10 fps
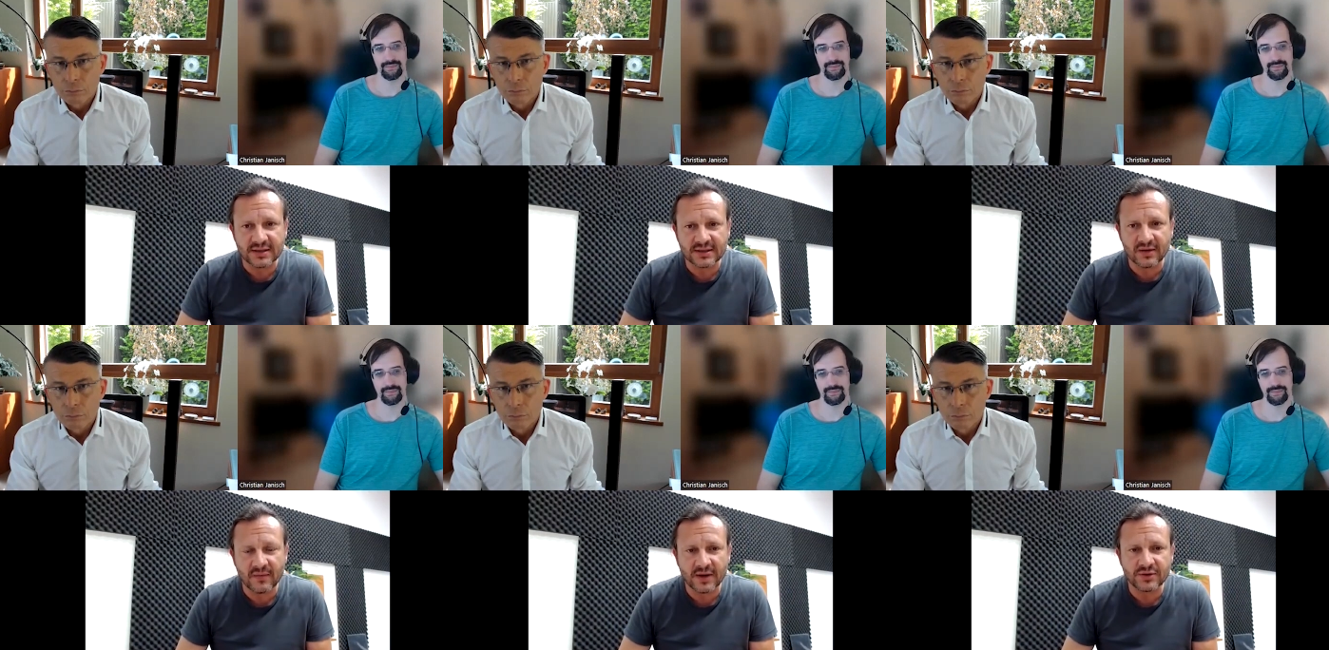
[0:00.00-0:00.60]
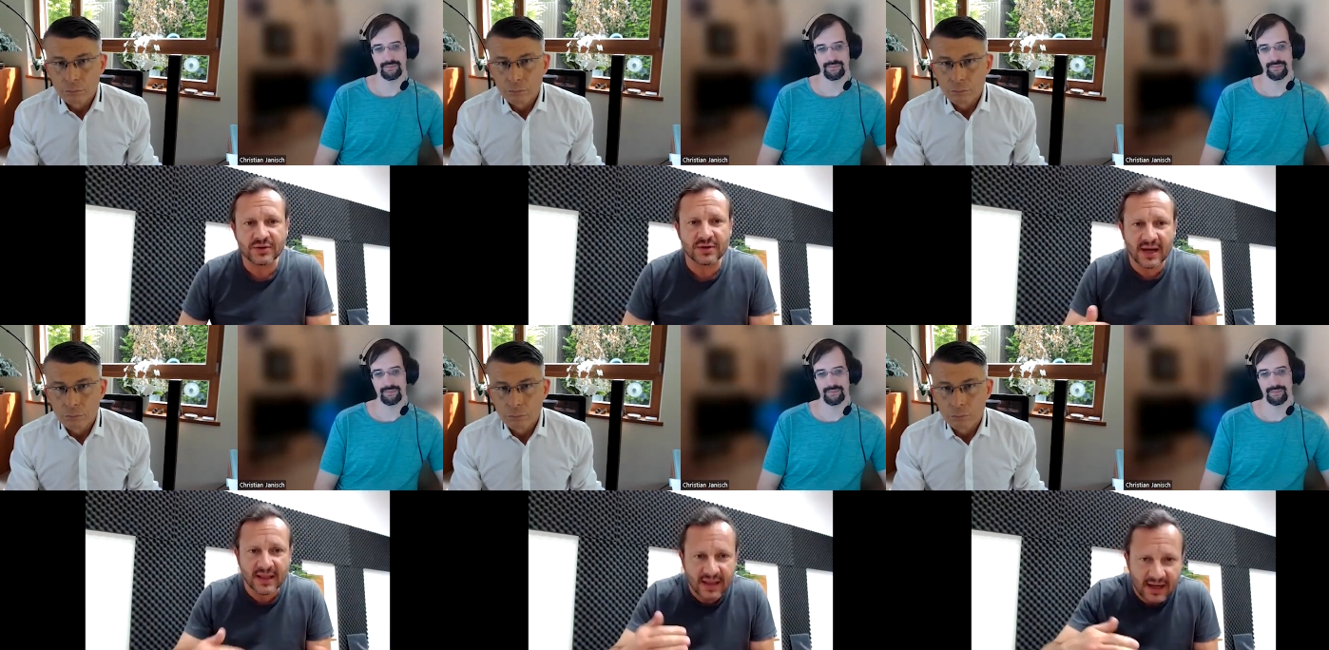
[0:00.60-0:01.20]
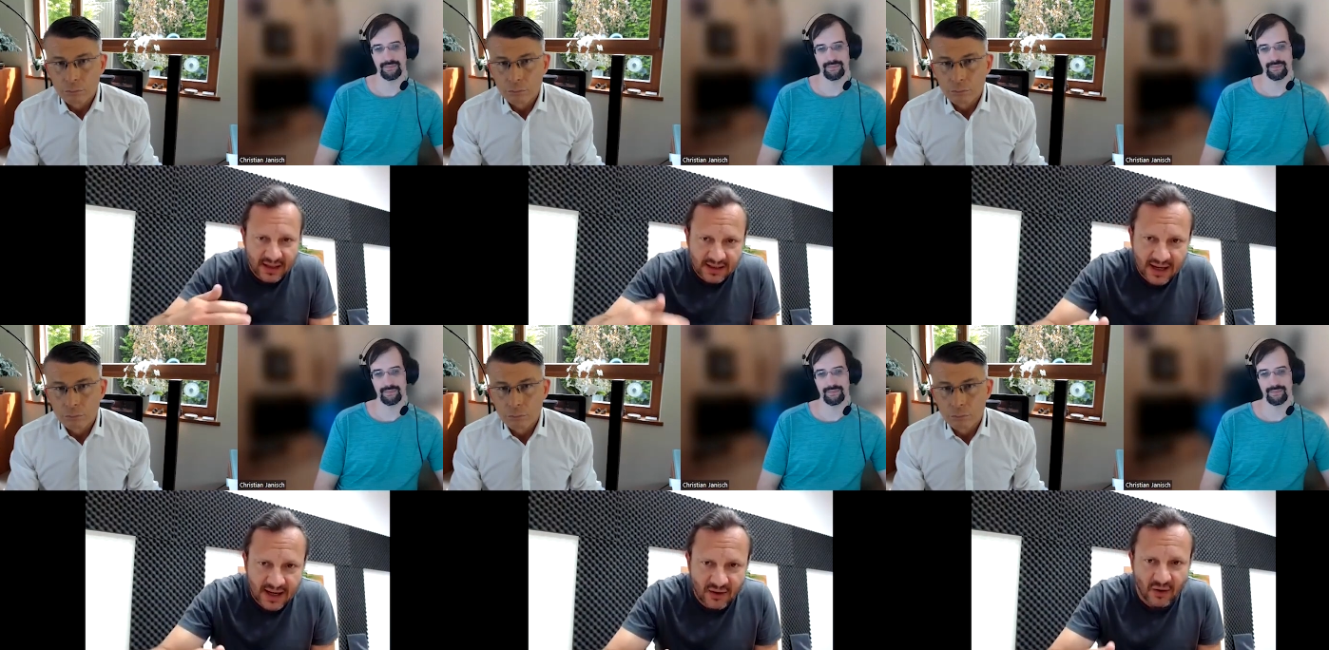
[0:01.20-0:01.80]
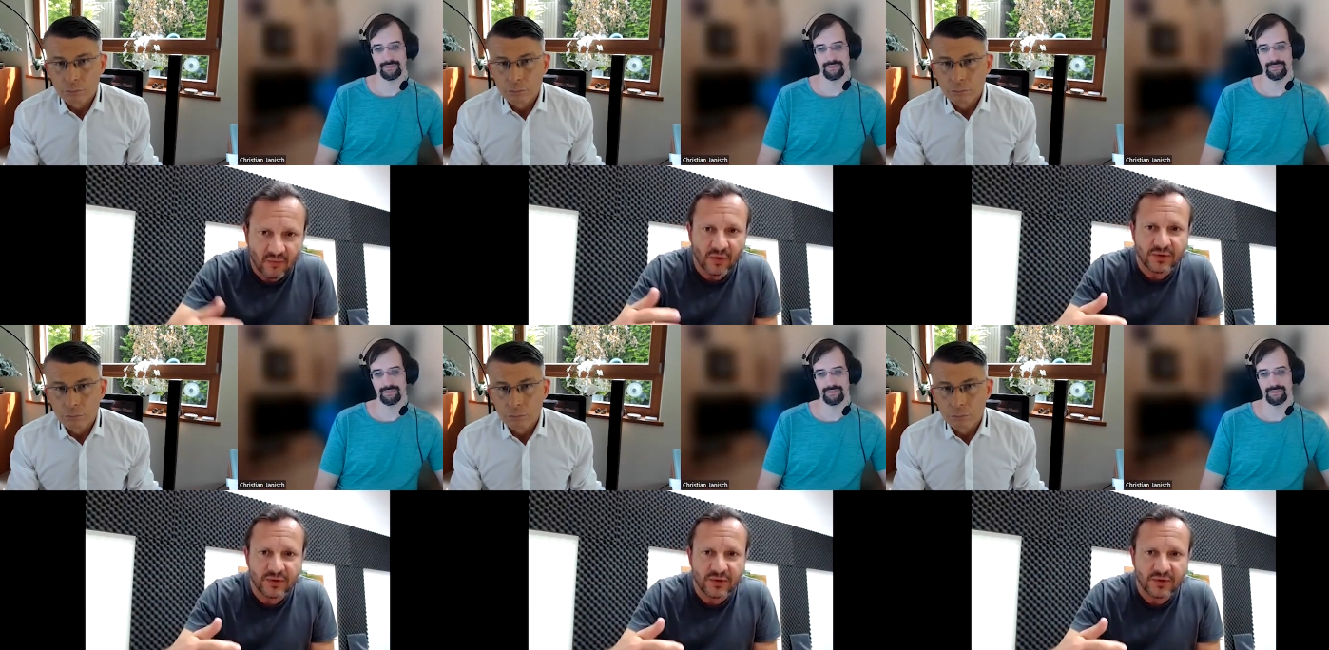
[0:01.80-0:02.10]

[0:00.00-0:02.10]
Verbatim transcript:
Speaker 1: Is the question, and then I tag on.